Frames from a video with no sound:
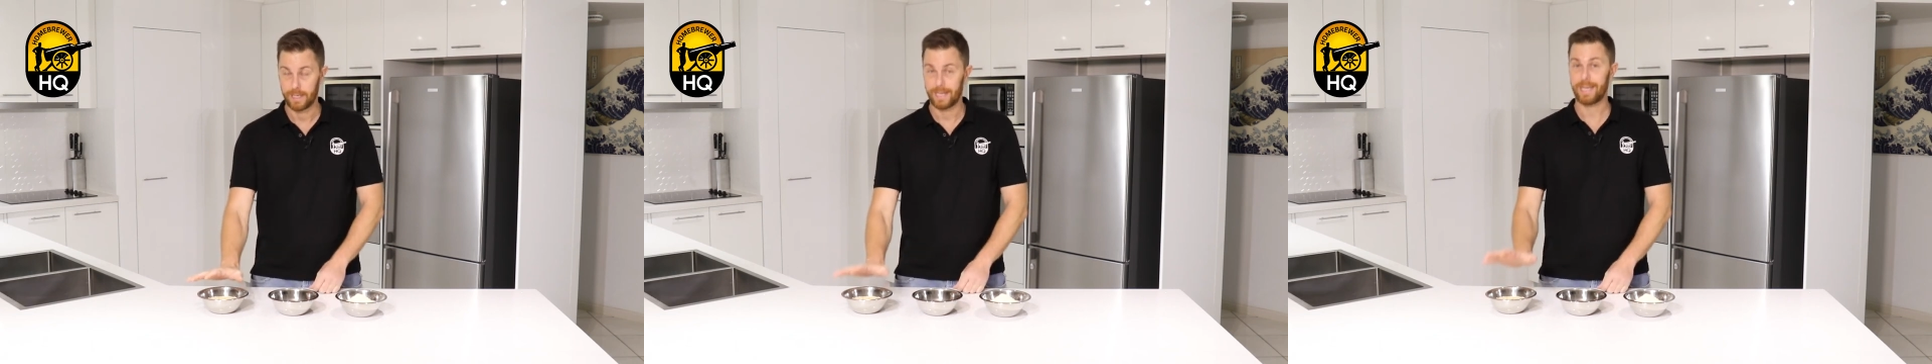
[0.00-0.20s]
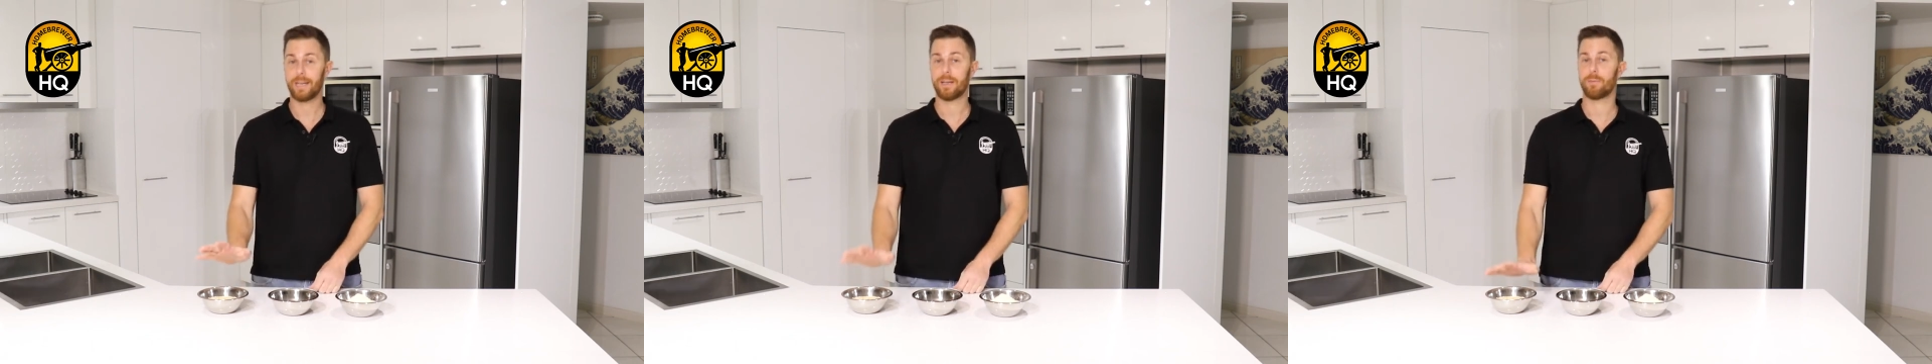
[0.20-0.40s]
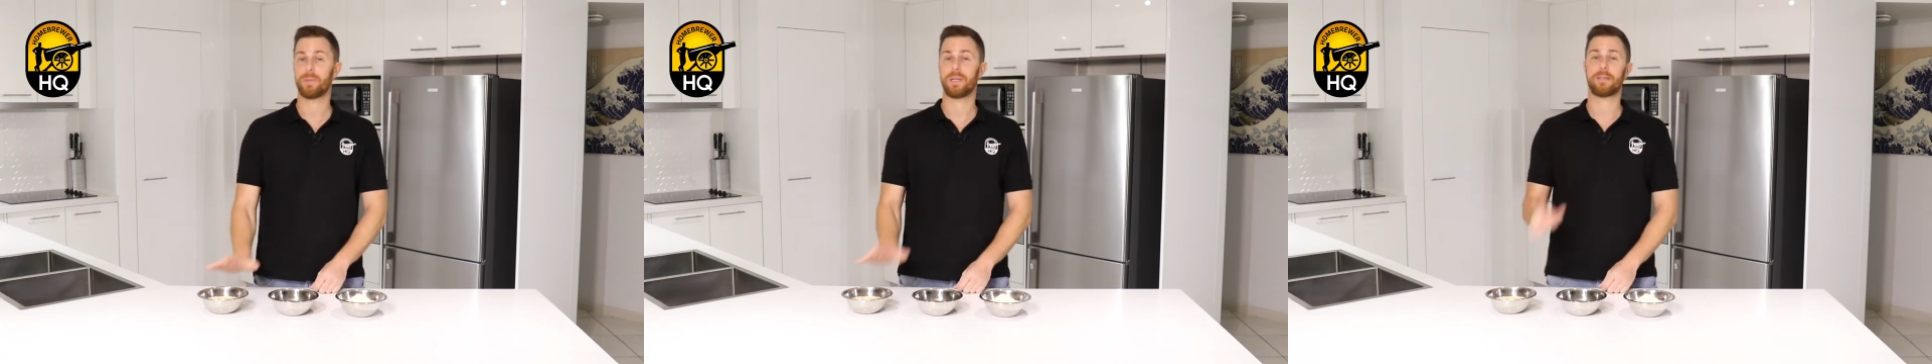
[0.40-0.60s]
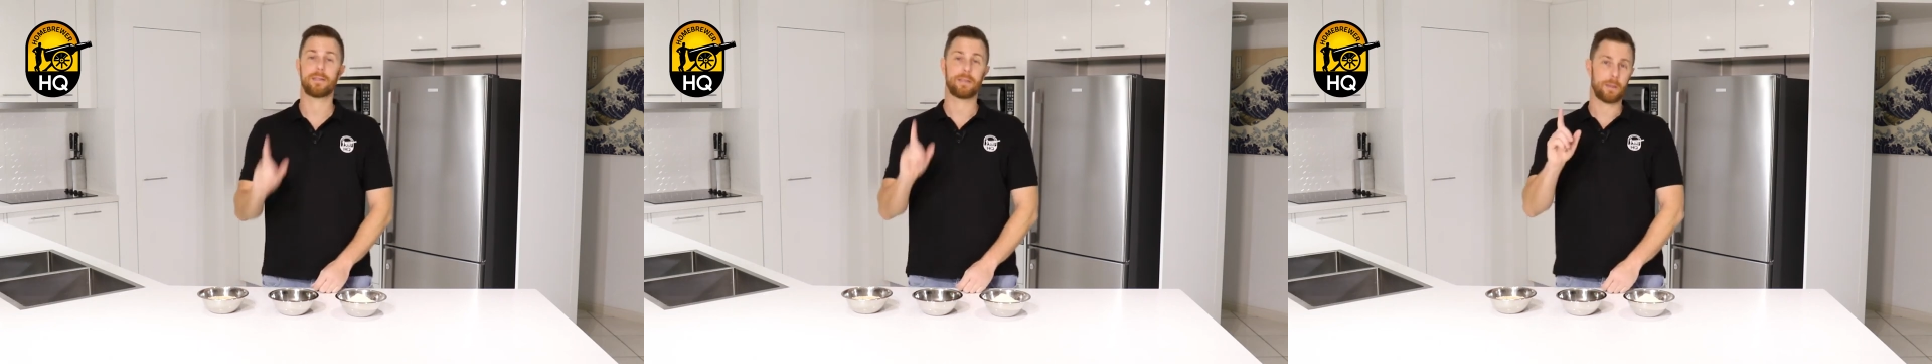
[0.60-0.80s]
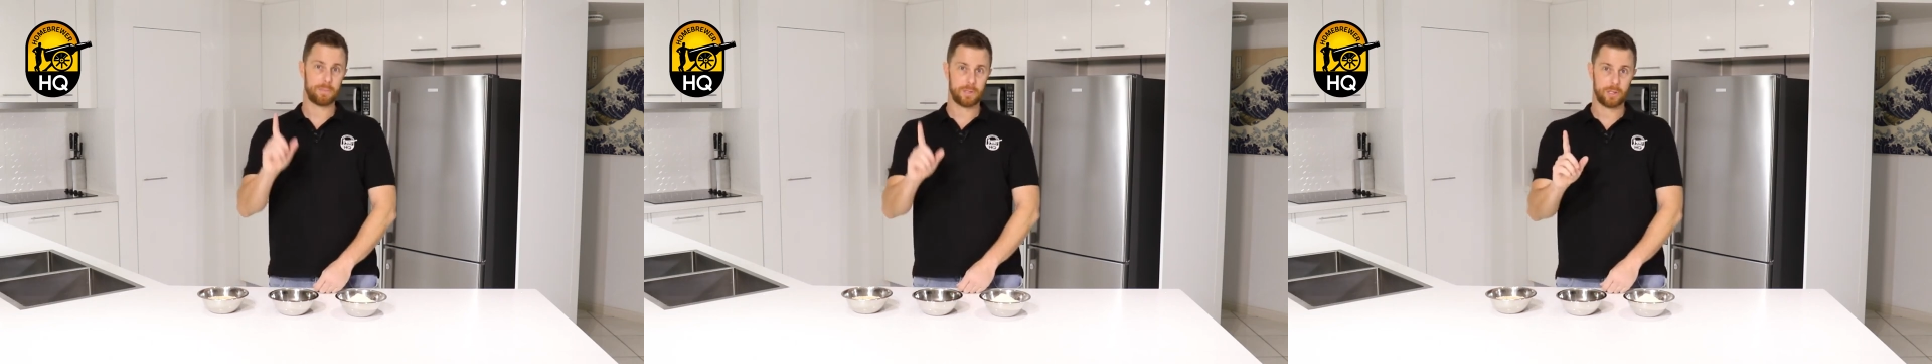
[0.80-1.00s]
it can be
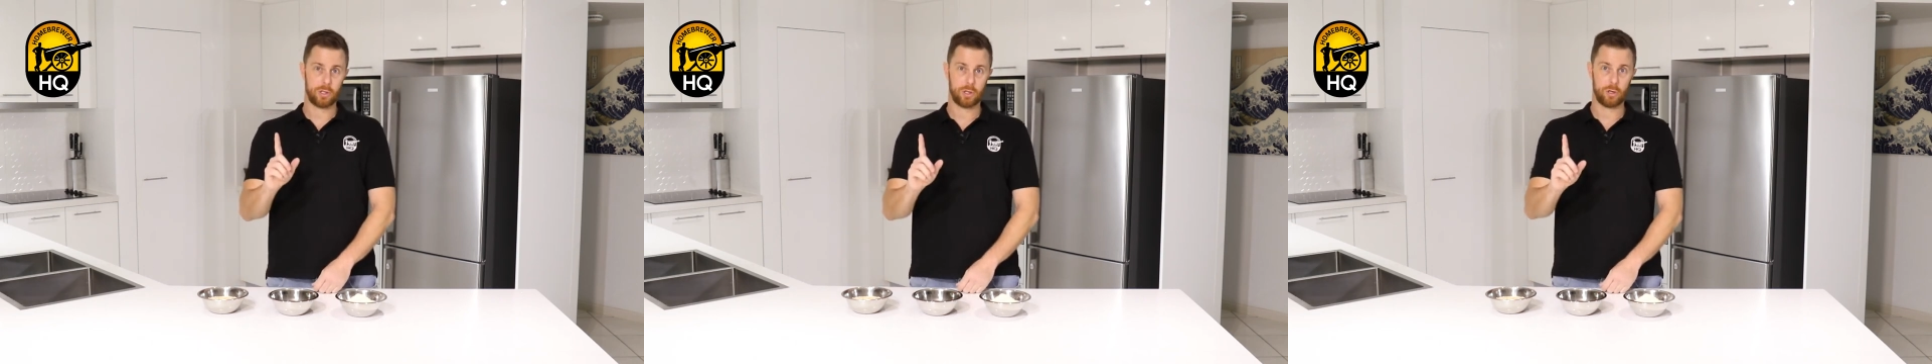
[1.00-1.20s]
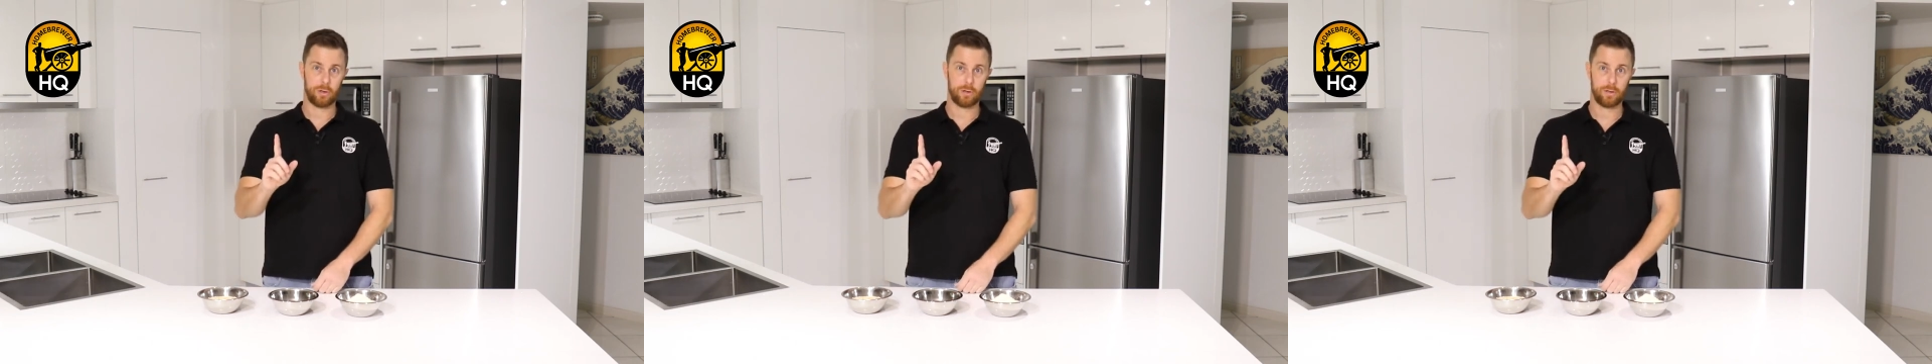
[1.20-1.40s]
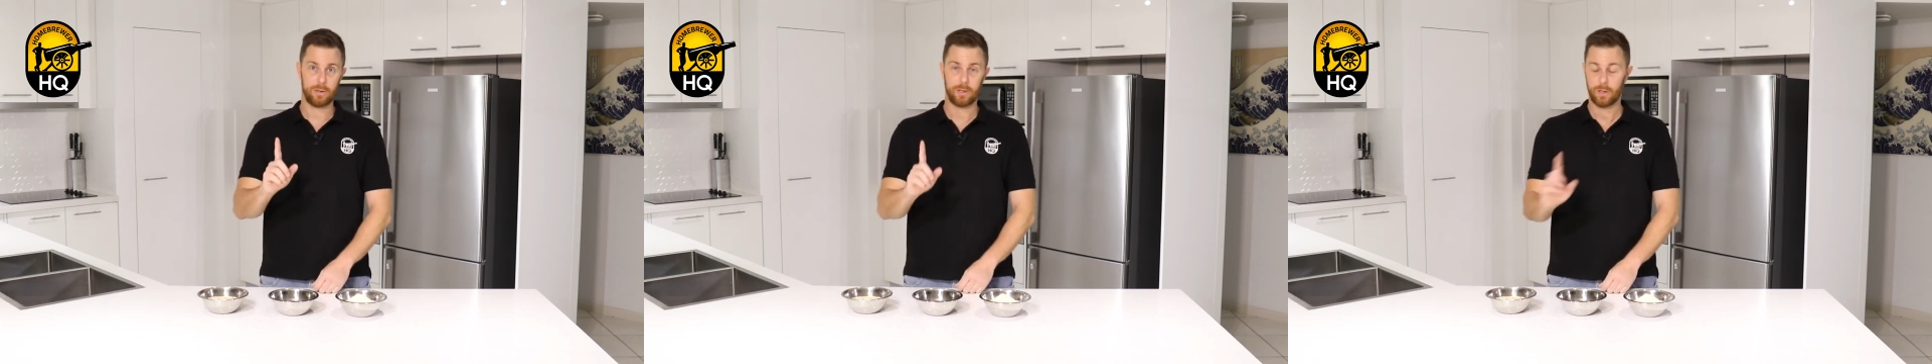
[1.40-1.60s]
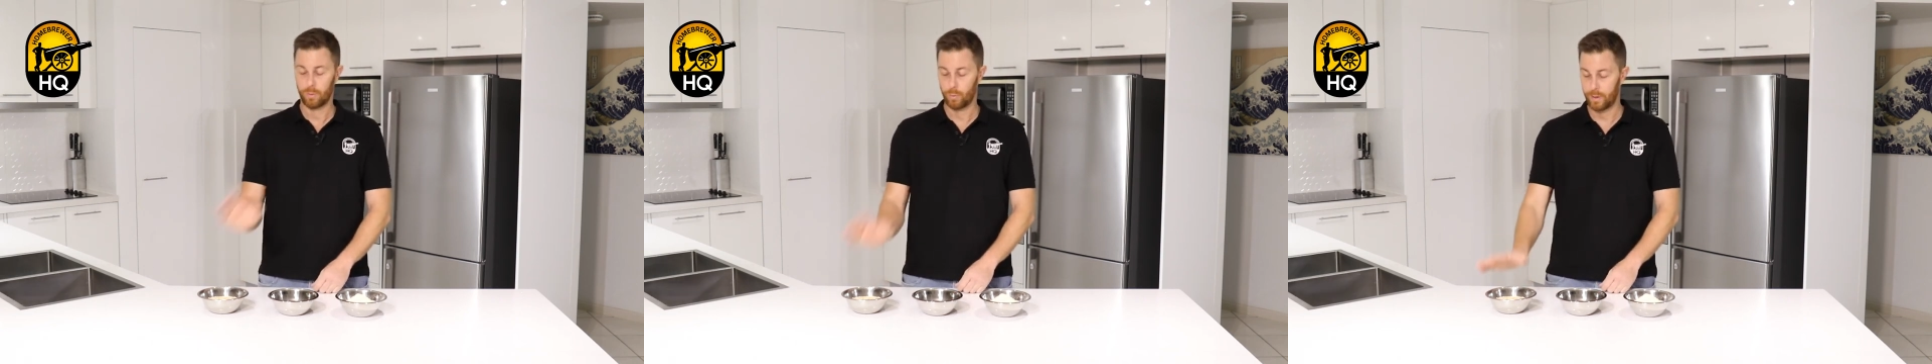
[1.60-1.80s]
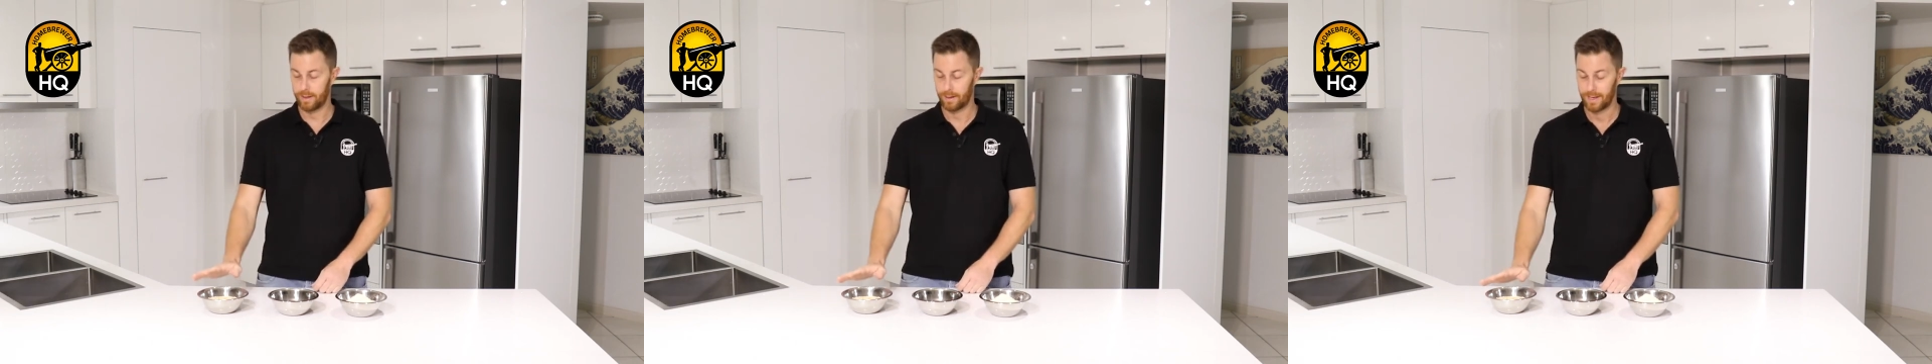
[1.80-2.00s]
substituted
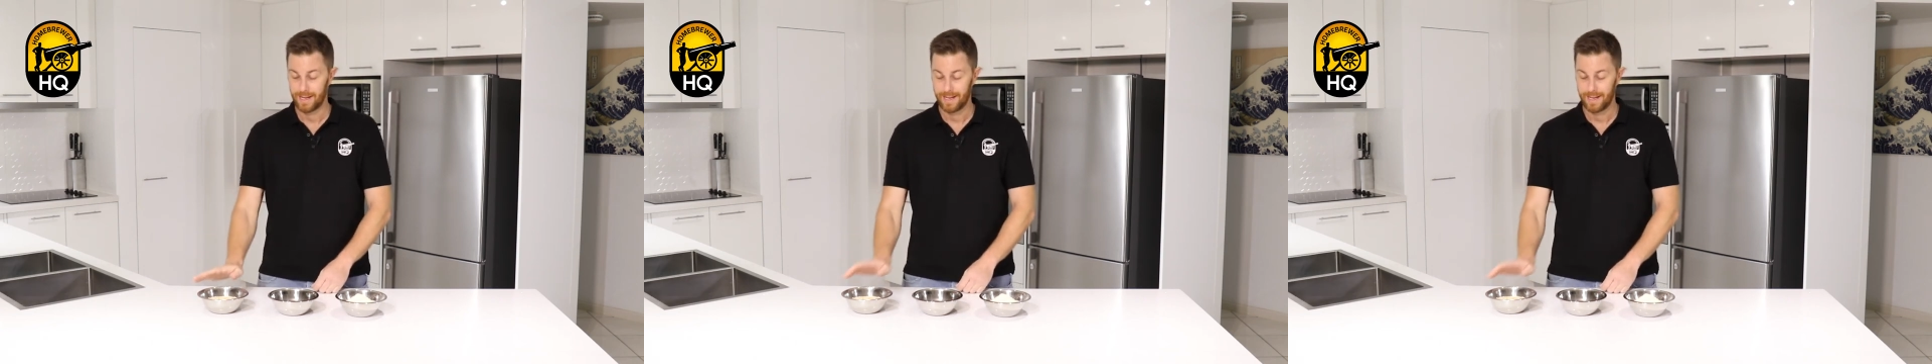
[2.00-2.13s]
with